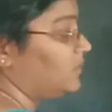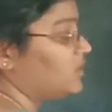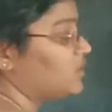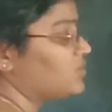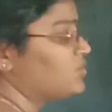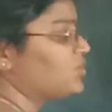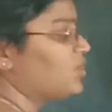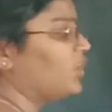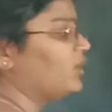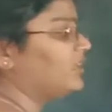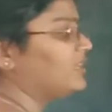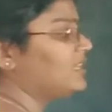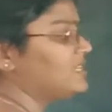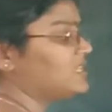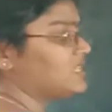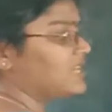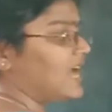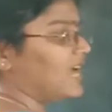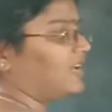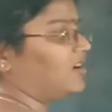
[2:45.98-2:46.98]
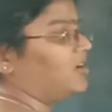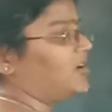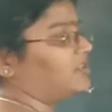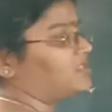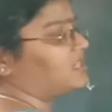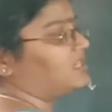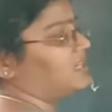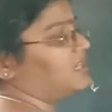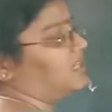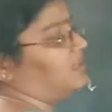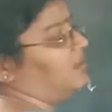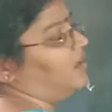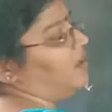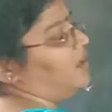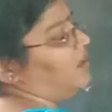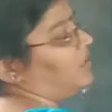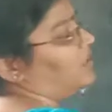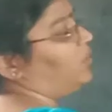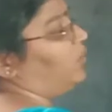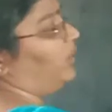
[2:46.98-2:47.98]
So in this dicot seed,
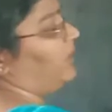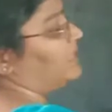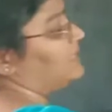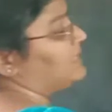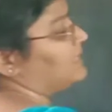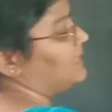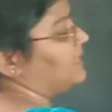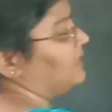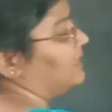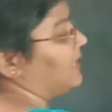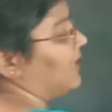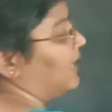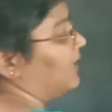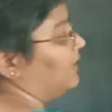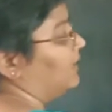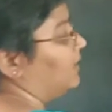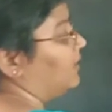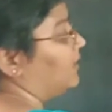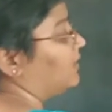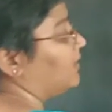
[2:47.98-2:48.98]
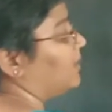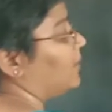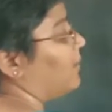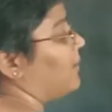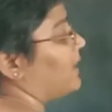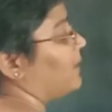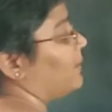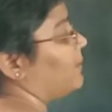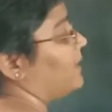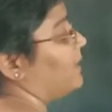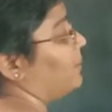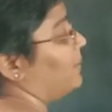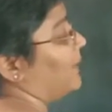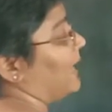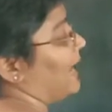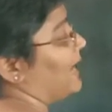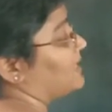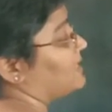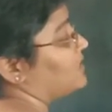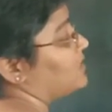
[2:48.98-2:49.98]
you can see that the baby
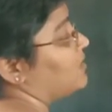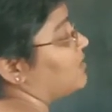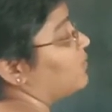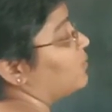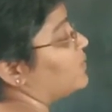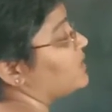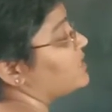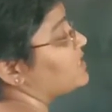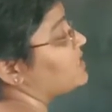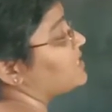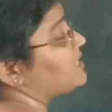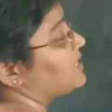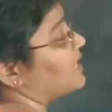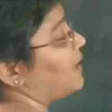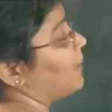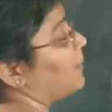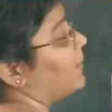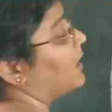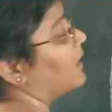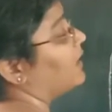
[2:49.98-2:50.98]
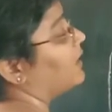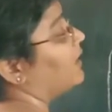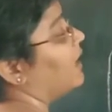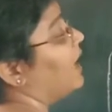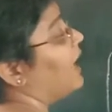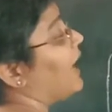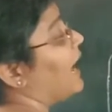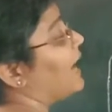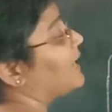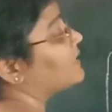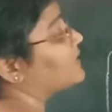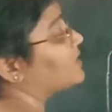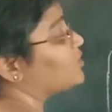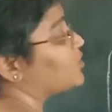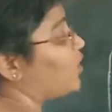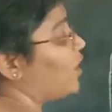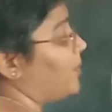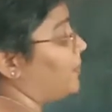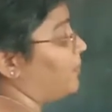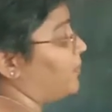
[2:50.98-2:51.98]
plant which is coming at the
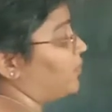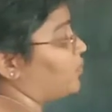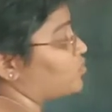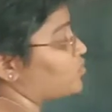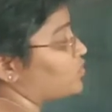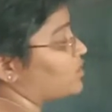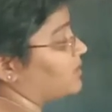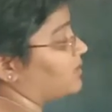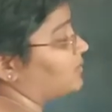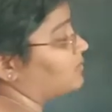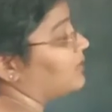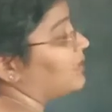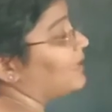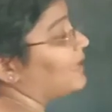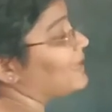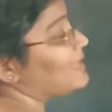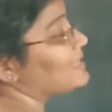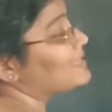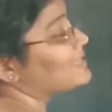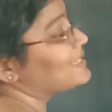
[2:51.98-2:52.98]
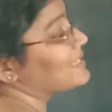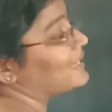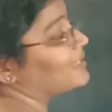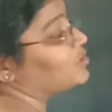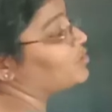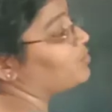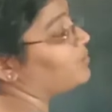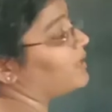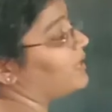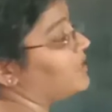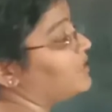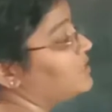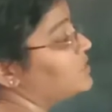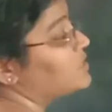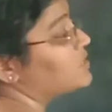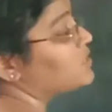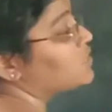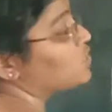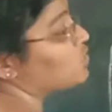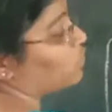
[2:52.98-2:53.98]
top portion is said to be
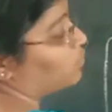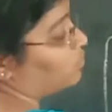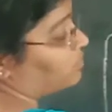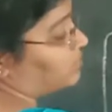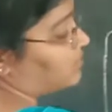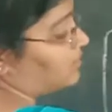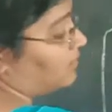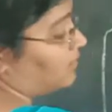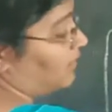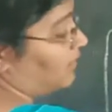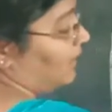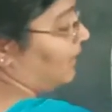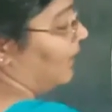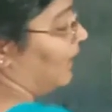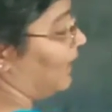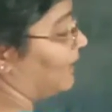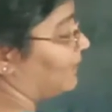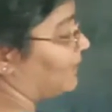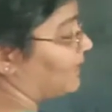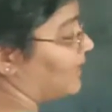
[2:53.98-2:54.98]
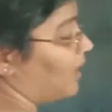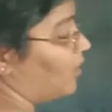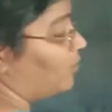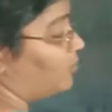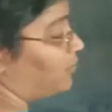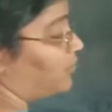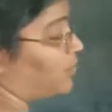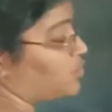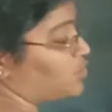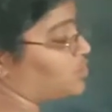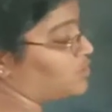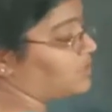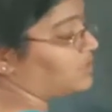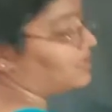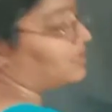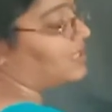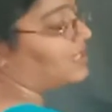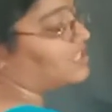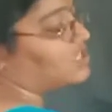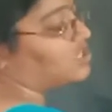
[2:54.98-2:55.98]
shoot, and the down portion
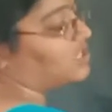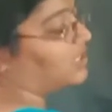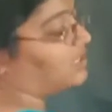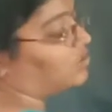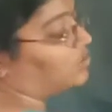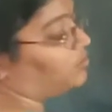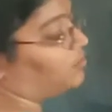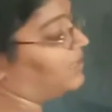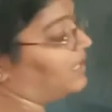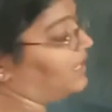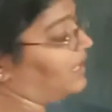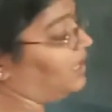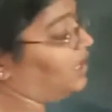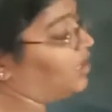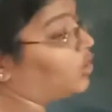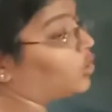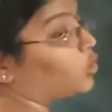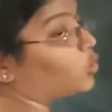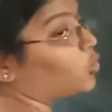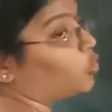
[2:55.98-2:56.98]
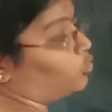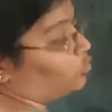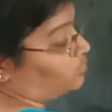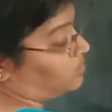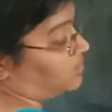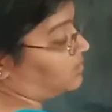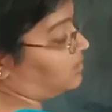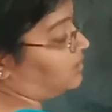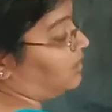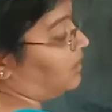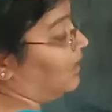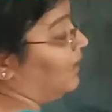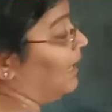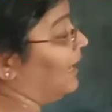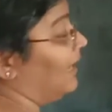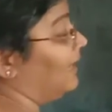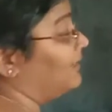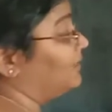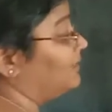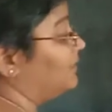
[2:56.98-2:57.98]
is said to be root,
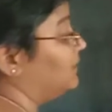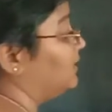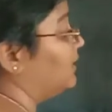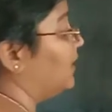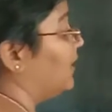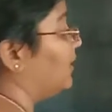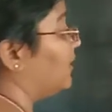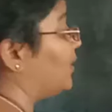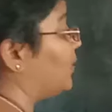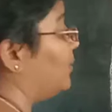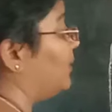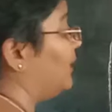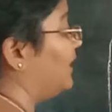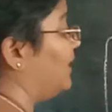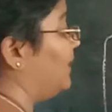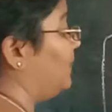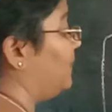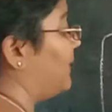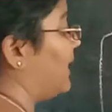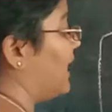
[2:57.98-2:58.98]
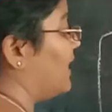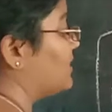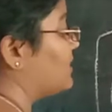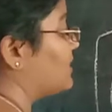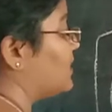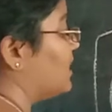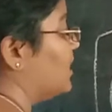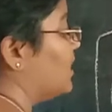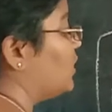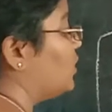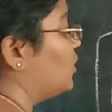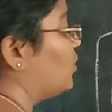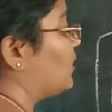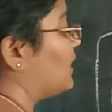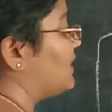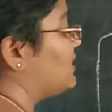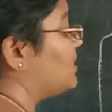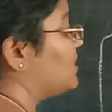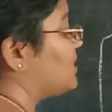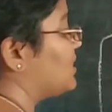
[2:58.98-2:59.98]
and in the middle part you
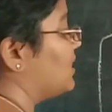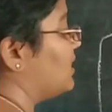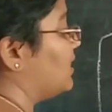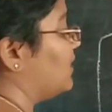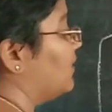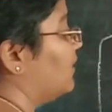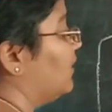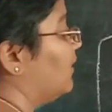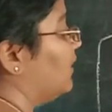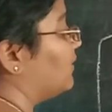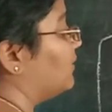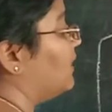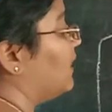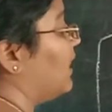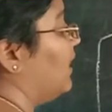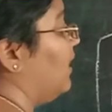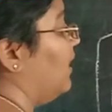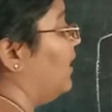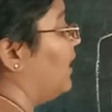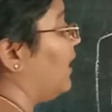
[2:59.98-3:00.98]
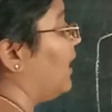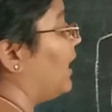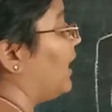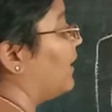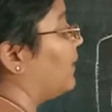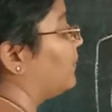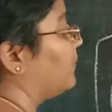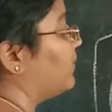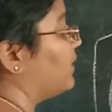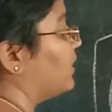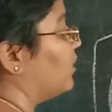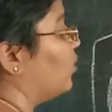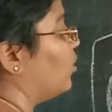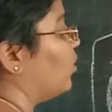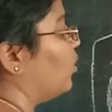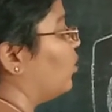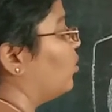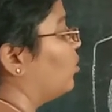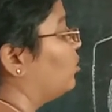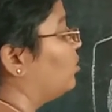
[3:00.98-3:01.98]
can see the
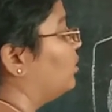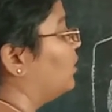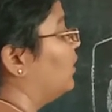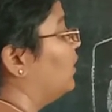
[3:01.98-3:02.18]
embryo.